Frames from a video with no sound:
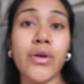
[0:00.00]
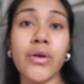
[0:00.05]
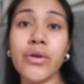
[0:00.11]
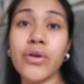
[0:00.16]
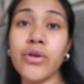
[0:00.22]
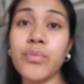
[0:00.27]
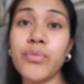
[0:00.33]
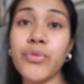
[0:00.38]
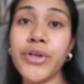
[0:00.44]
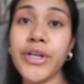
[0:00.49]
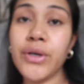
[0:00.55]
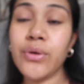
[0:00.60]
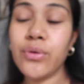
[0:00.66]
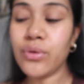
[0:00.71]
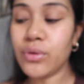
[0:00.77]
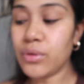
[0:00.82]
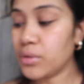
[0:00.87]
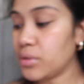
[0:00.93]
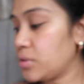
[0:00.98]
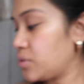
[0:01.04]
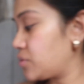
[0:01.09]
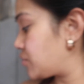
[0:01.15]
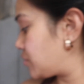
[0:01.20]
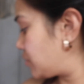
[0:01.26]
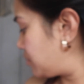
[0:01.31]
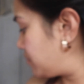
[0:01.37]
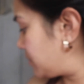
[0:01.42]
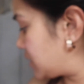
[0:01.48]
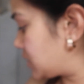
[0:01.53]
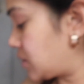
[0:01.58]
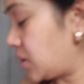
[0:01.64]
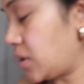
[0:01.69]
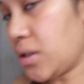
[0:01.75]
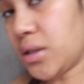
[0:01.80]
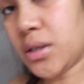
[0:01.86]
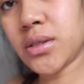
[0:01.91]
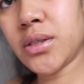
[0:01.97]
Good morning, all. So, my
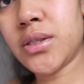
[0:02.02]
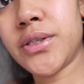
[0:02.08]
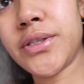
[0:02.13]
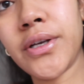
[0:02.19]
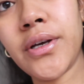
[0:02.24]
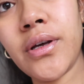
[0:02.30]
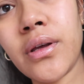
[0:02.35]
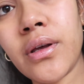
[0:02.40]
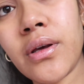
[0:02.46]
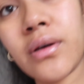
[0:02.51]
dinner is sick.